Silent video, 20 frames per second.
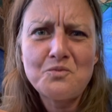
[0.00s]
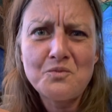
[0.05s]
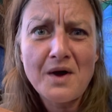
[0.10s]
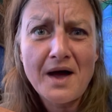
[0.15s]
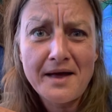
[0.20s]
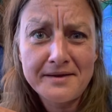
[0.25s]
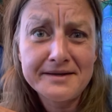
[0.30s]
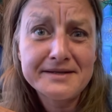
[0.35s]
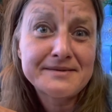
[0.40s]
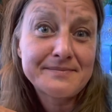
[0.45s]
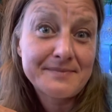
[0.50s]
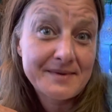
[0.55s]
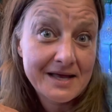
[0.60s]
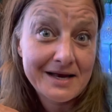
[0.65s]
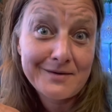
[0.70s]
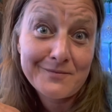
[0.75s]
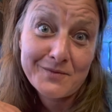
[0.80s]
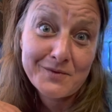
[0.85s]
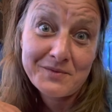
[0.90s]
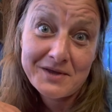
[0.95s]
I'll explain
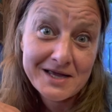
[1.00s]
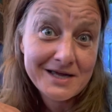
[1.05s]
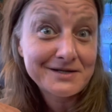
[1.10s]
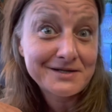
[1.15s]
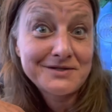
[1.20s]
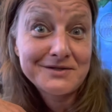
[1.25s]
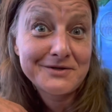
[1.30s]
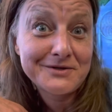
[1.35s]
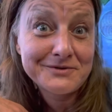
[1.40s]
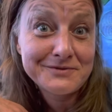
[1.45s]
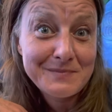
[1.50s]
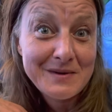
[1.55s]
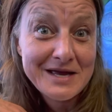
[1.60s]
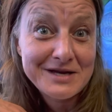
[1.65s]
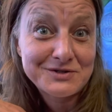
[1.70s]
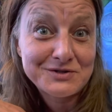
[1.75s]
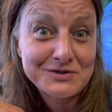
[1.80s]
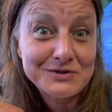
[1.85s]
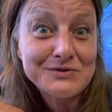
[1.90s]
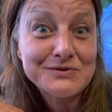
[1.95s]
it when we get to those
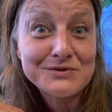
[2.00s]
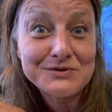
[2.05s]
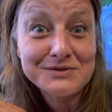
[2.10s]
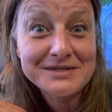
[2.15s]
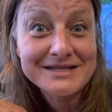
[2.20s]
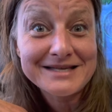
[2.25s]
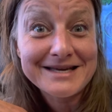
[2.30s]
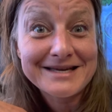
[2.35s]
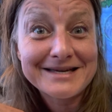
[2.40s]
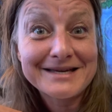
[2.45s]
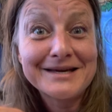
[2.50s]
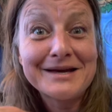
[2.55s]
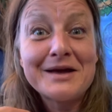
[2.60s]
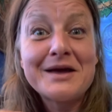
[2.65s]
pages, you'll see.